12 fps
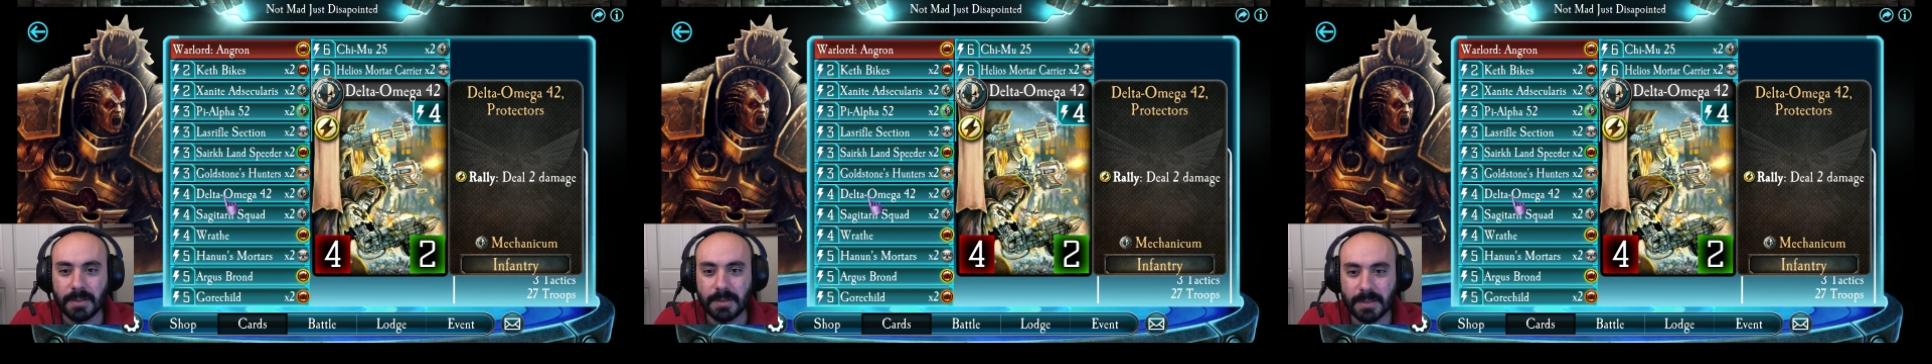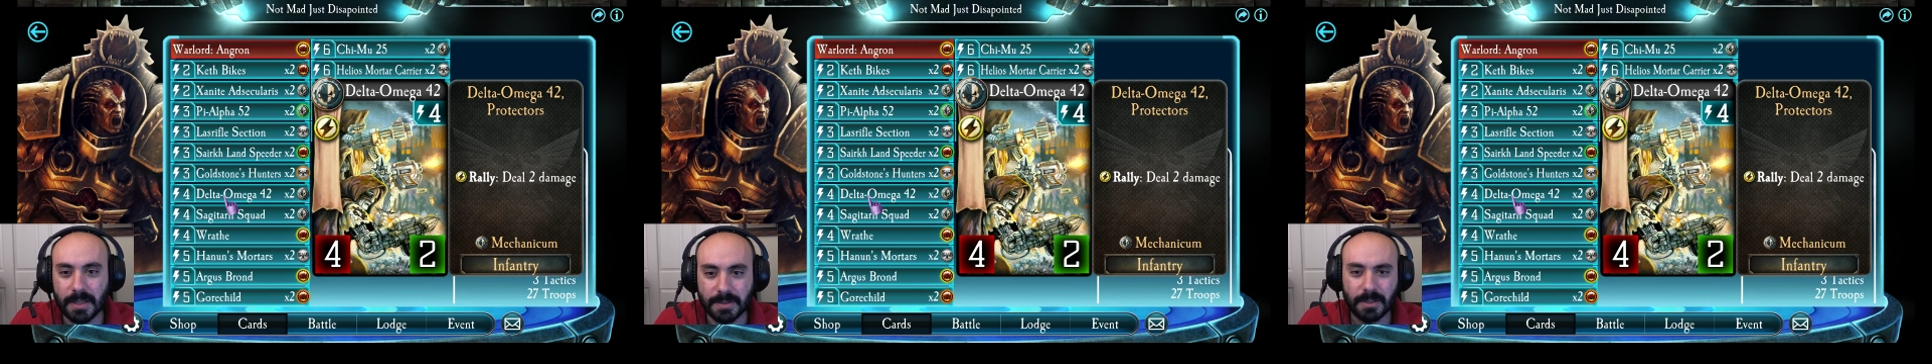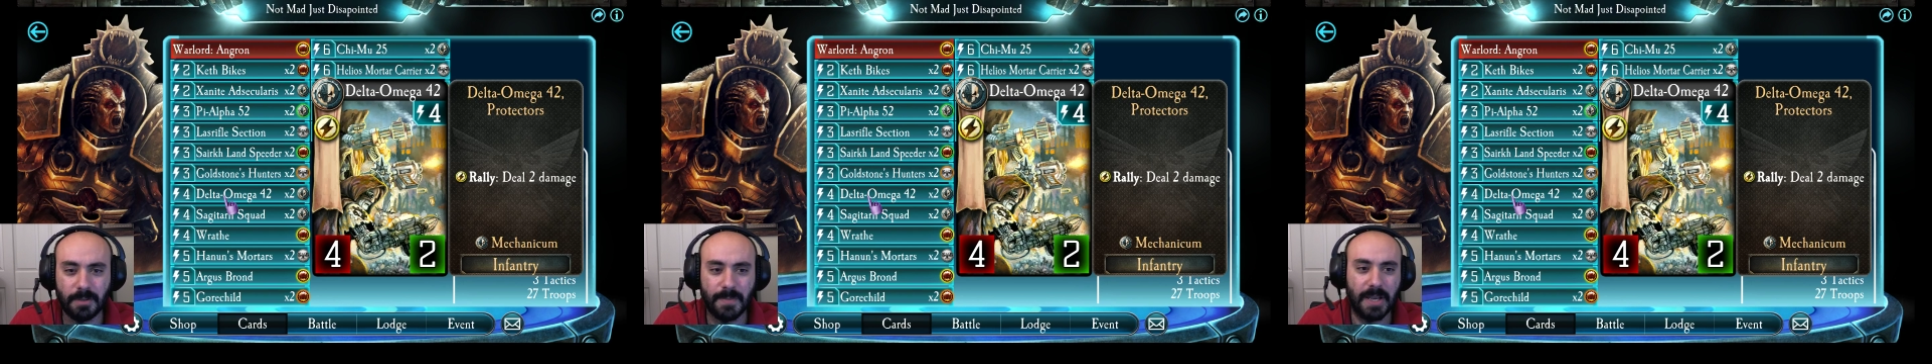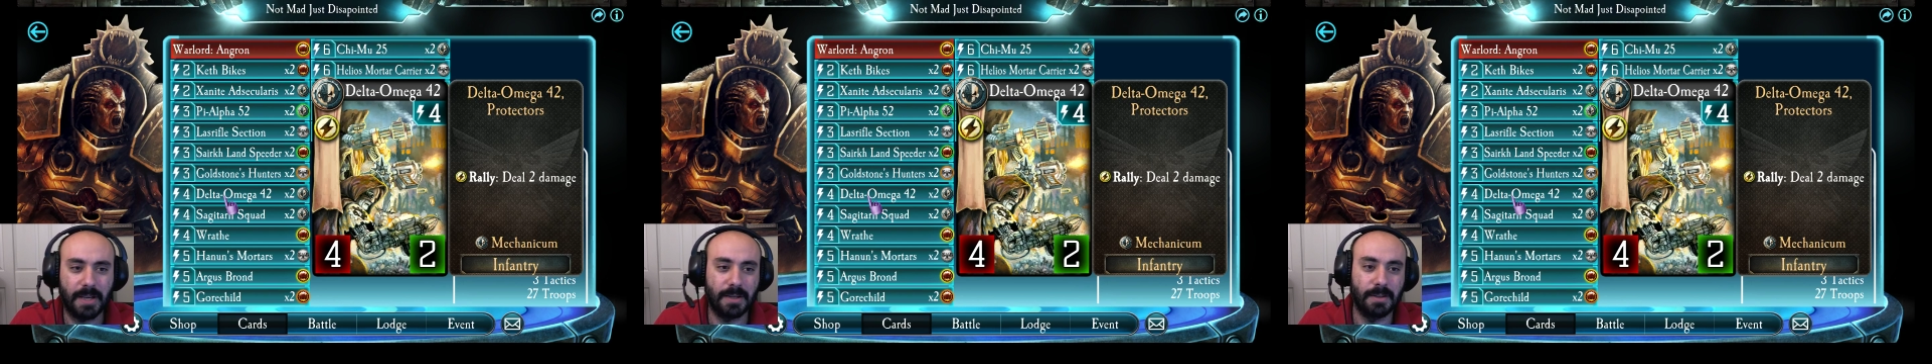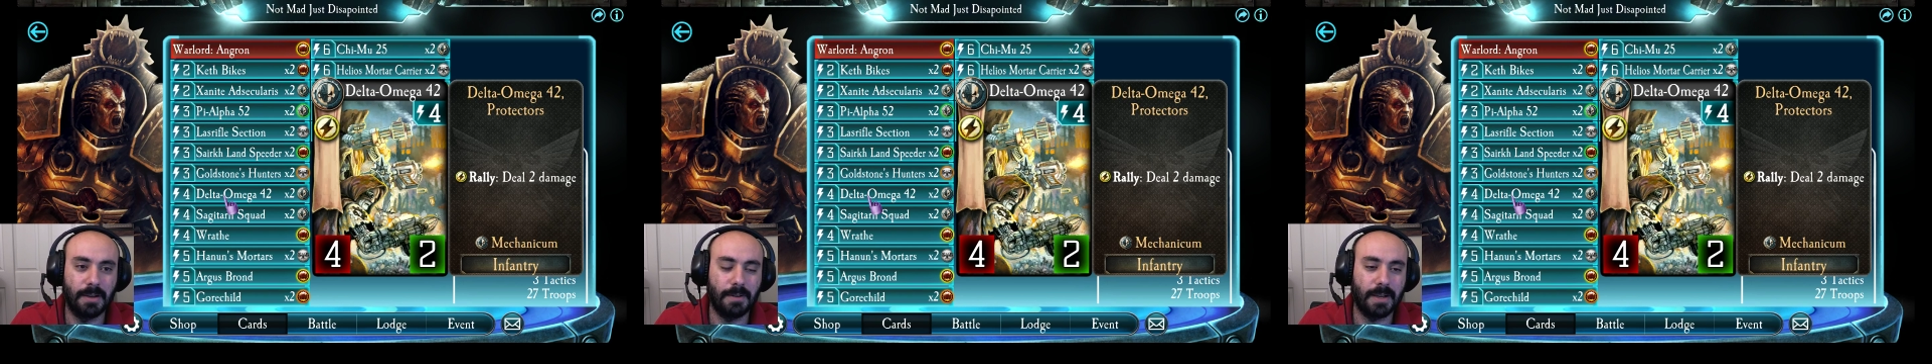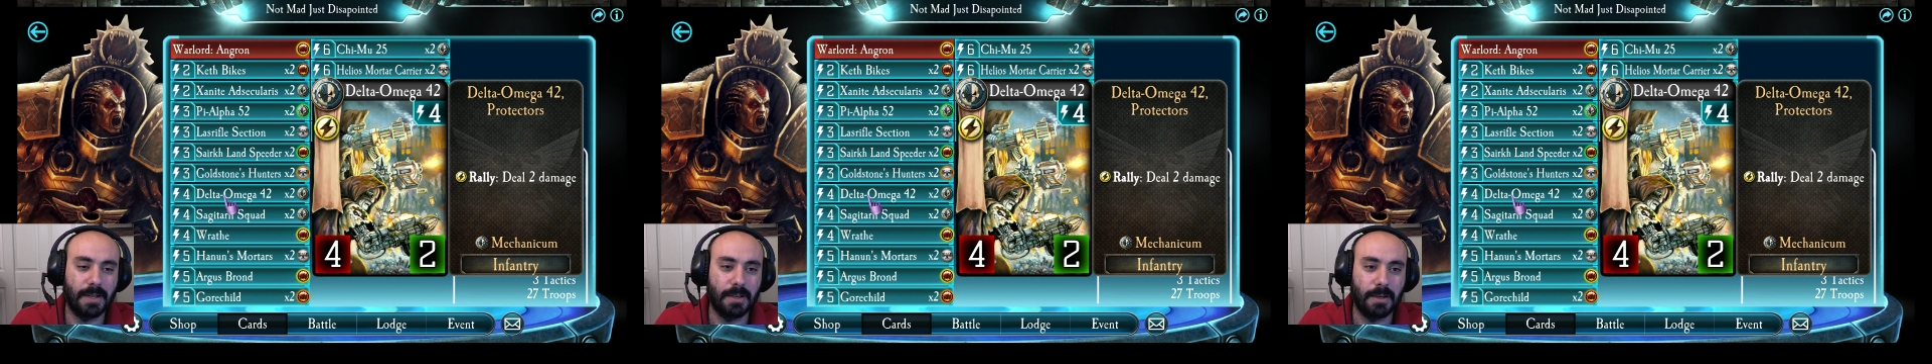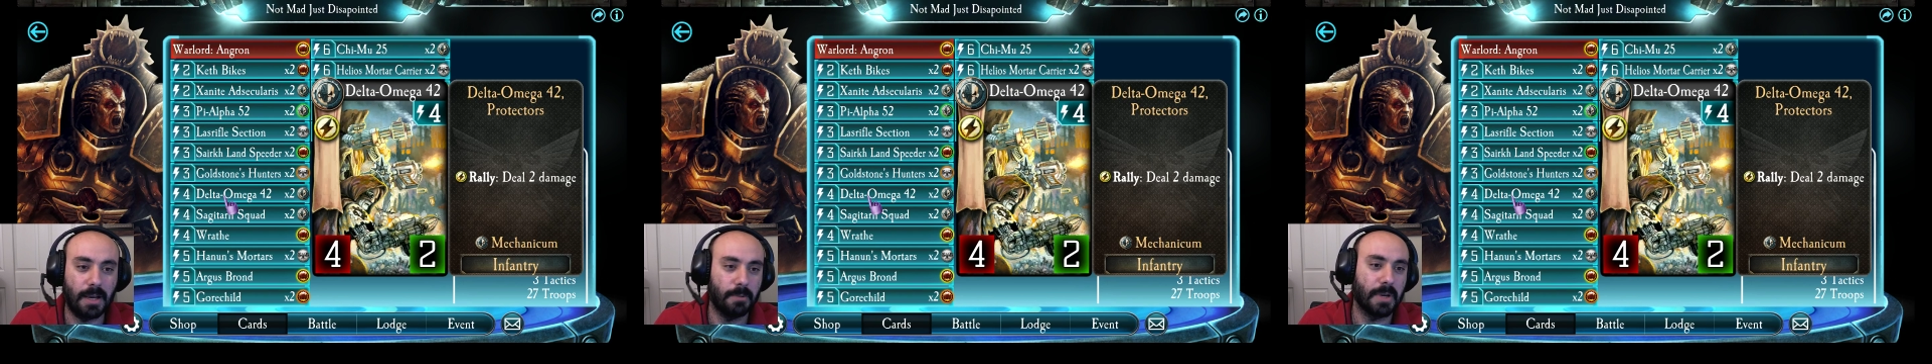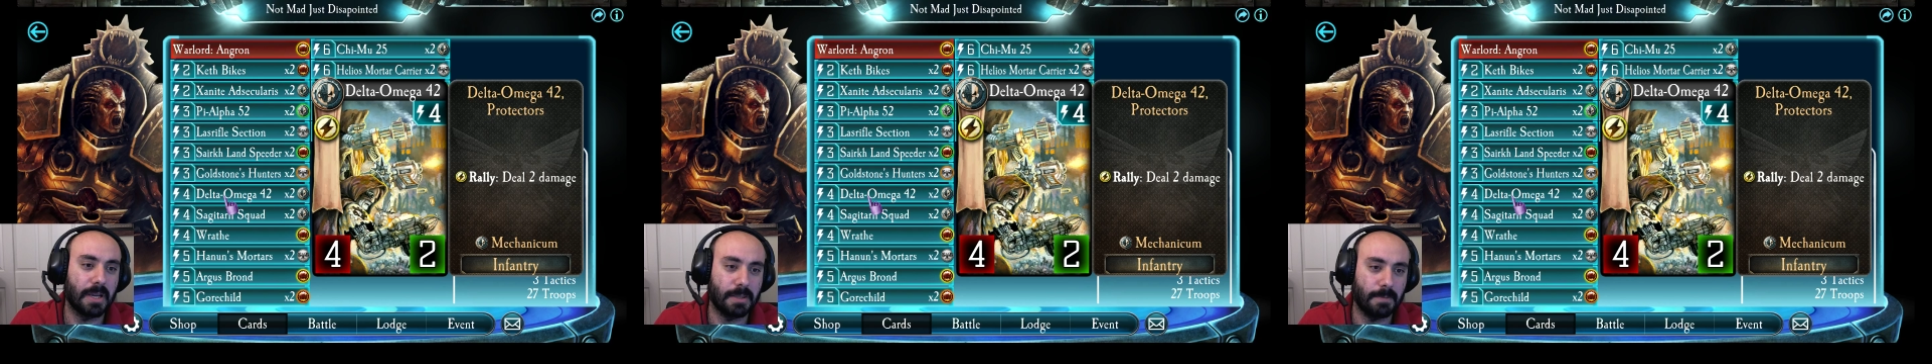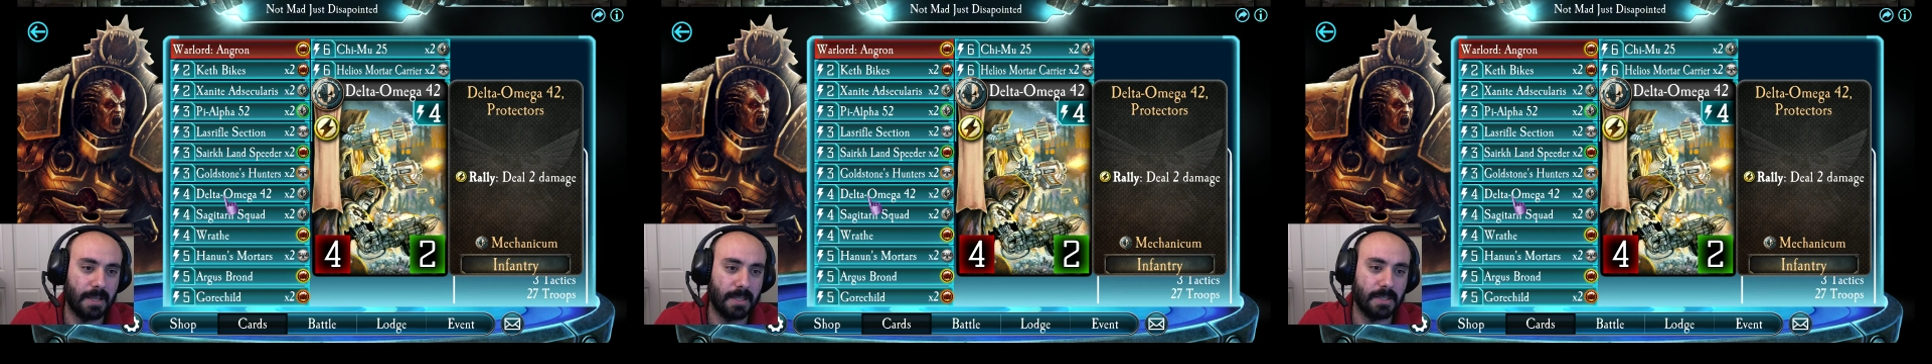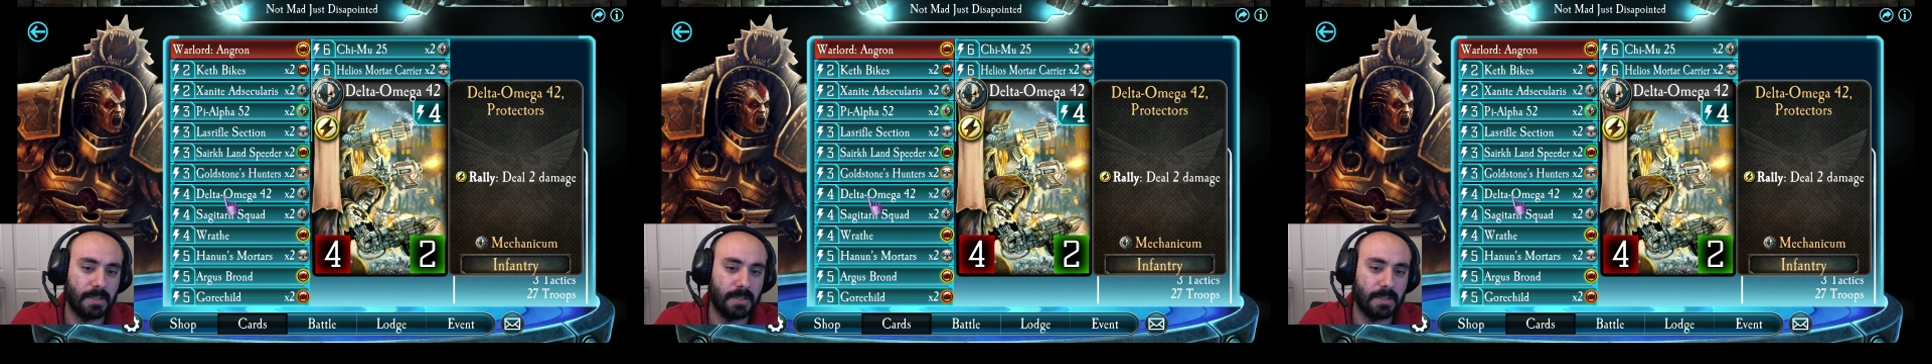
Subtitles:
Delta Omega. Alrighty. We got the rally,